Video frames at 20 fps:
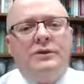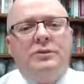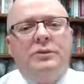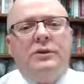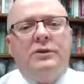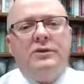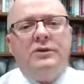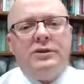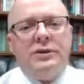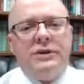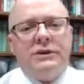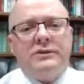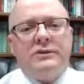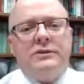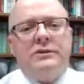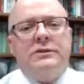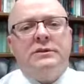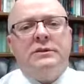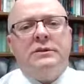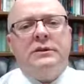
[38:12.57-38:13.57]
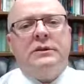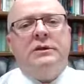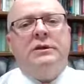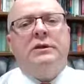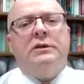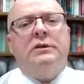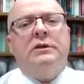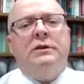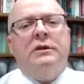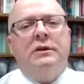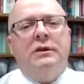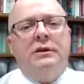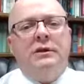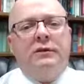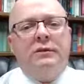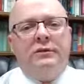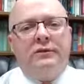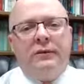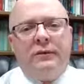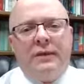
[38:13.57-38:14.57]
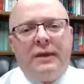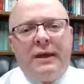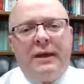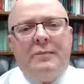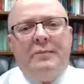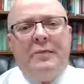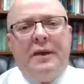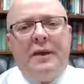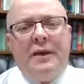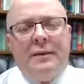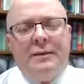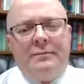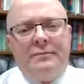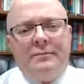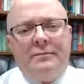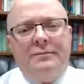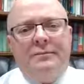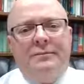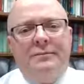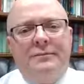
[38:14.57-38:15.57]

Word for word: That's what Jesus did for that man.